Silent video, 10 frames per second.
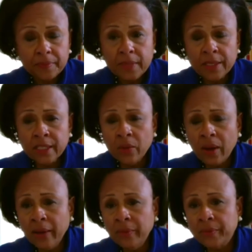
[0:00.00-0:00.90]
So
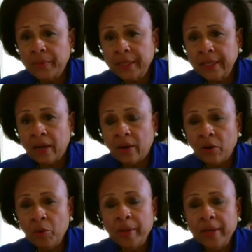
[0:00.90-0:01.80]
I would really
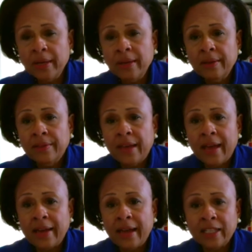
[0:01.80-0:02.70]
hope
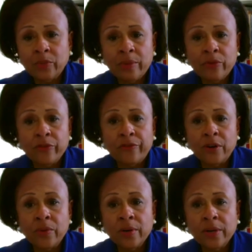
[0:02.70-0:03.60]
that as we move
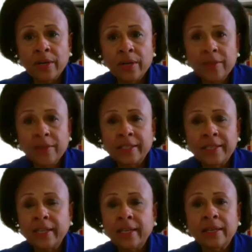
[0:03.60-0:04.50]
forward,
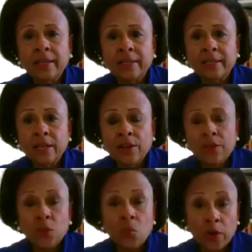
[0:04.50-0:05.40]
this is
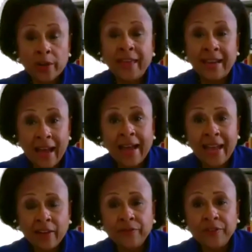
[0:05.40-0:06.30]
the work that I
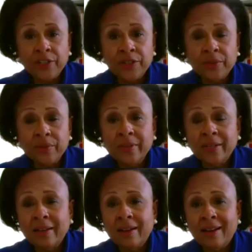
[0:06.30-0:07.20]
have to do
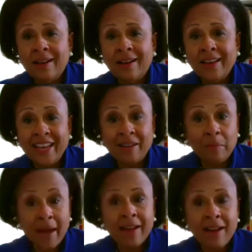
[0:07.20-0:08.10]
in
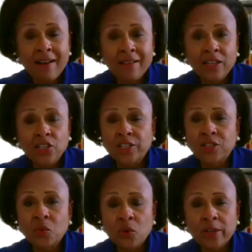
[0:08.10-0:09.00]
my college. It's
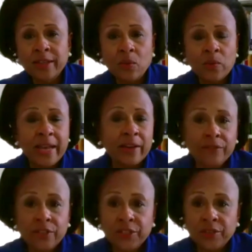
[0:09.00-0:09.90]
the work that we have
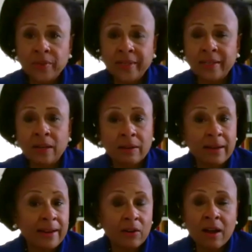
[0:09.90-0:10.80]
to do in
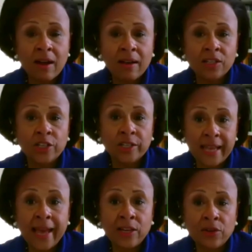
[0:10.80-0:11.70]
our colleges
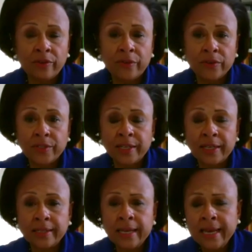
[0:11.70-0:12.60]
and
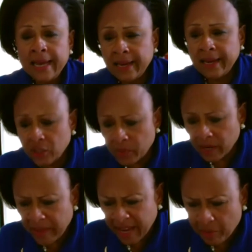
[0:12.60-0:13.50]
universities. And I do want
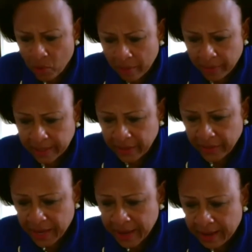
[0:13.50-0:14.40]
to make a point, because I
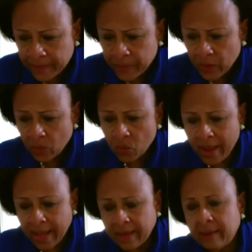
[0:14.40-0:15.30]
think
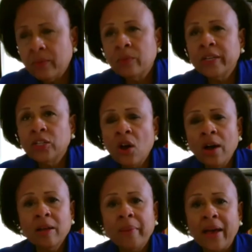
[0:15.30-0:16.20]
when we
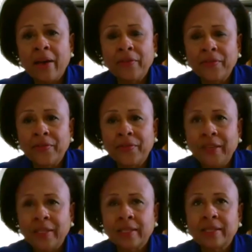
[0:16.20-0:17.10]
talk about
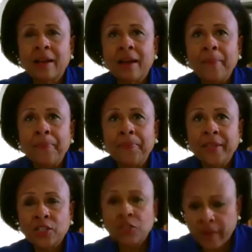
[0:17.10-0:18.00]
this,
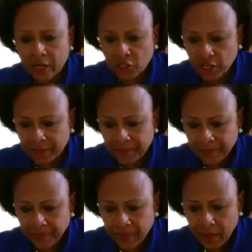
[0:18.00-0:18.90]
this direction,
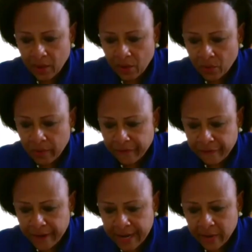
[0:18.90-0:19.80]
we
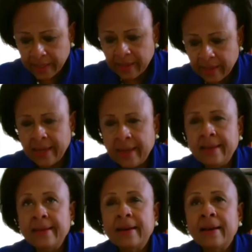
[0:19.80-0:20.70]

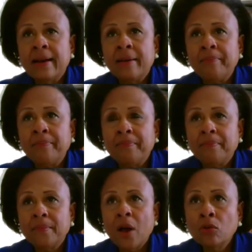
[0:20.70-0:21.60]
frequently
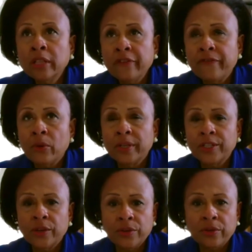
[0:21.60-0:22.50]
only
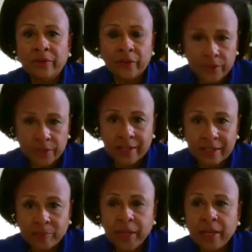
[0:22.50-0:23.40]
focus on
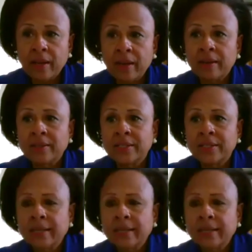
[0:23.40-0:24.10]
universities, because